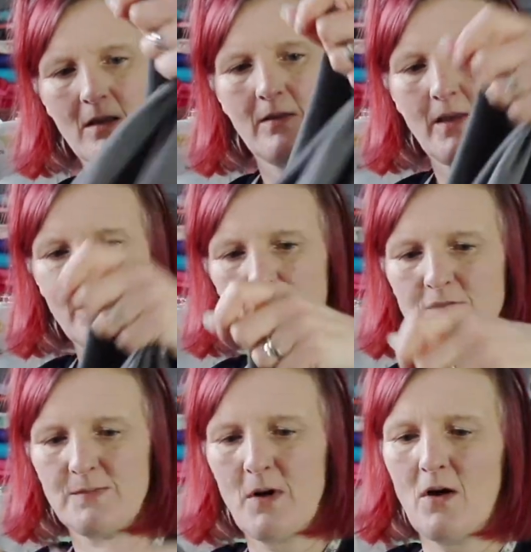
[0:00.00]

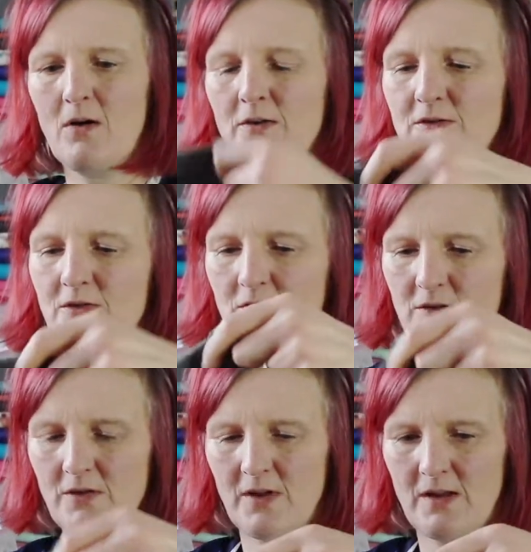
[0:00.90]
those marks
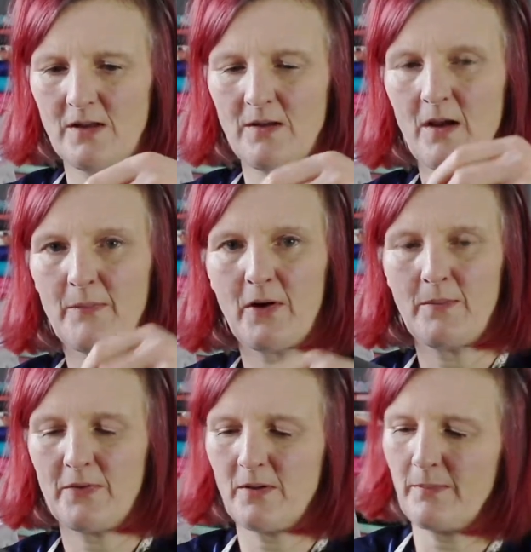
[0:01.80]
to the
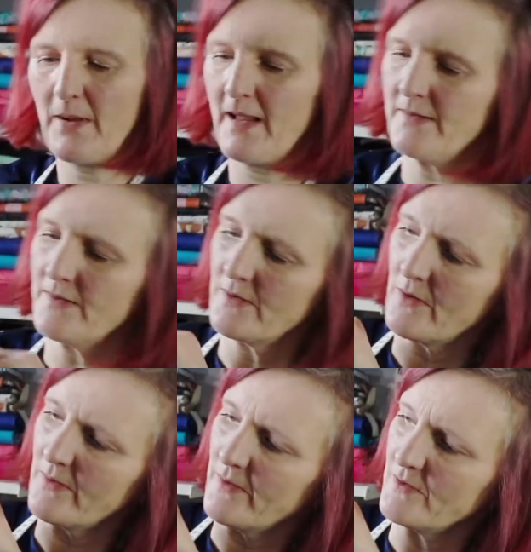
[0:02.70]
appropriate places
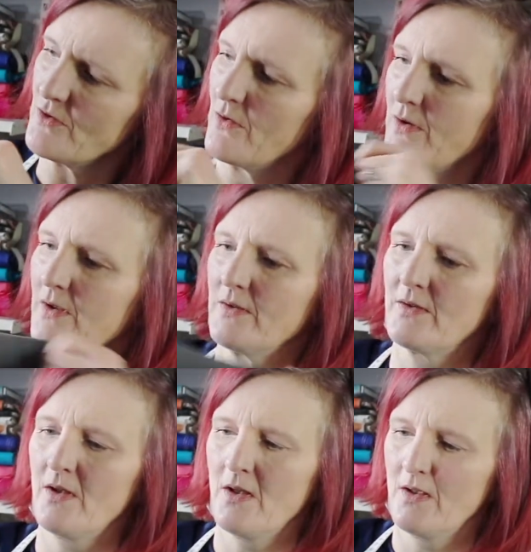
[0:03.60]
on the joggers.
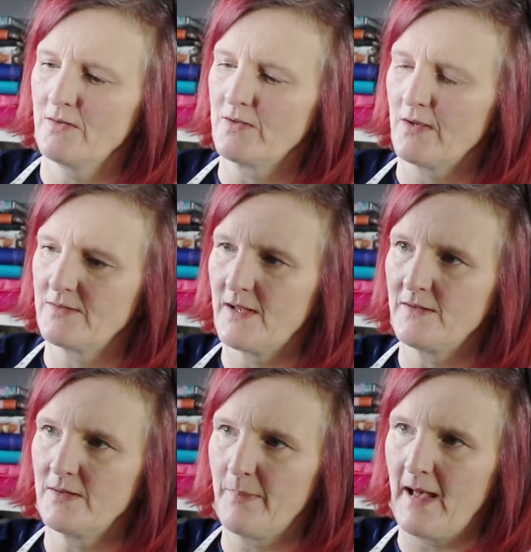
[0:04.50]
So
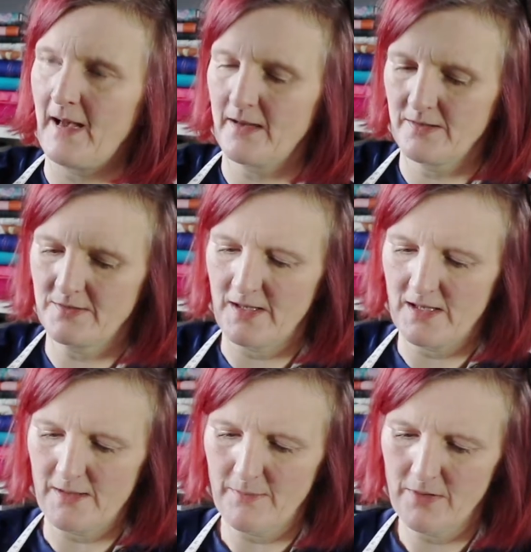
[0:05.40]
centre back
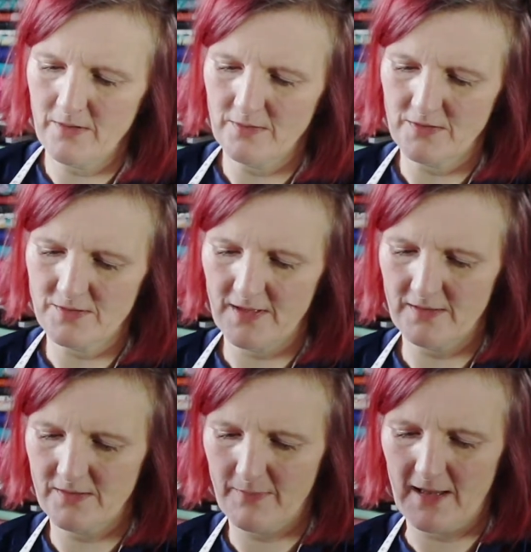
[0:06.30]
seam to
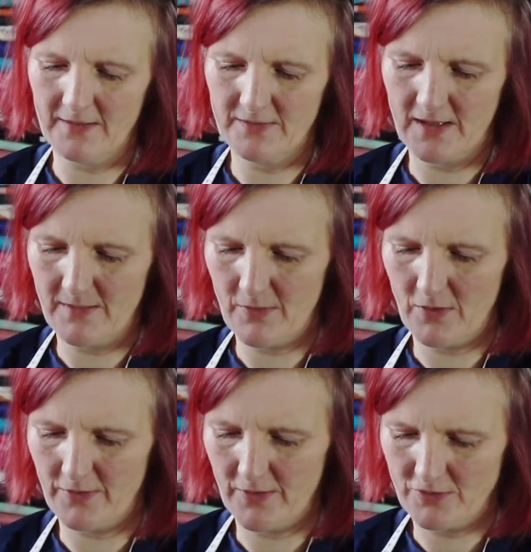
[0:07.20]
centre back seam
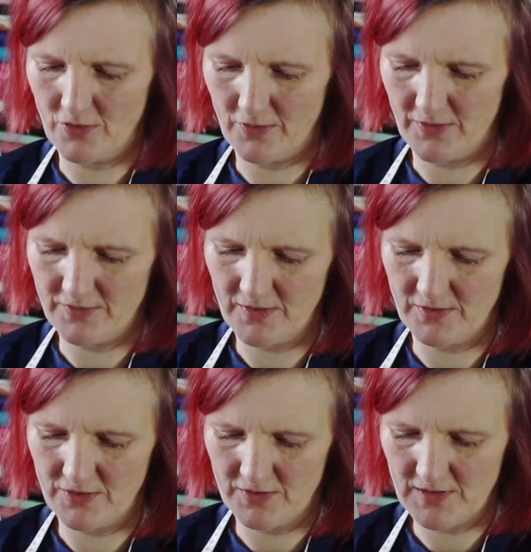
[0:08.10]
on the joggers,
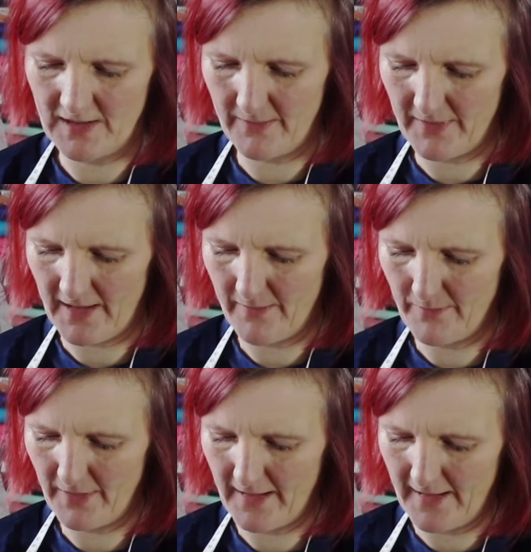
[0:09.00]
and just clip that in
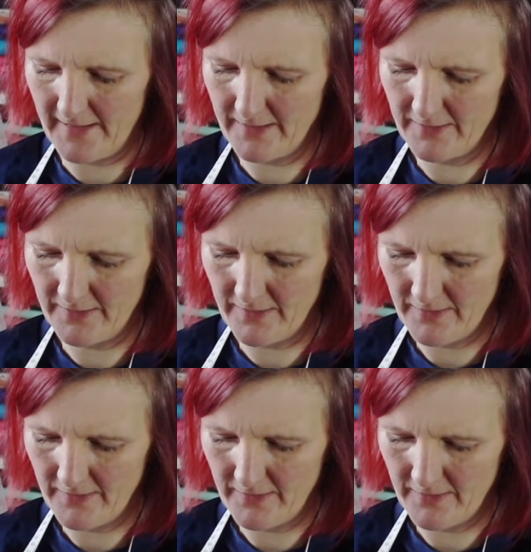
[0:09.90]
place.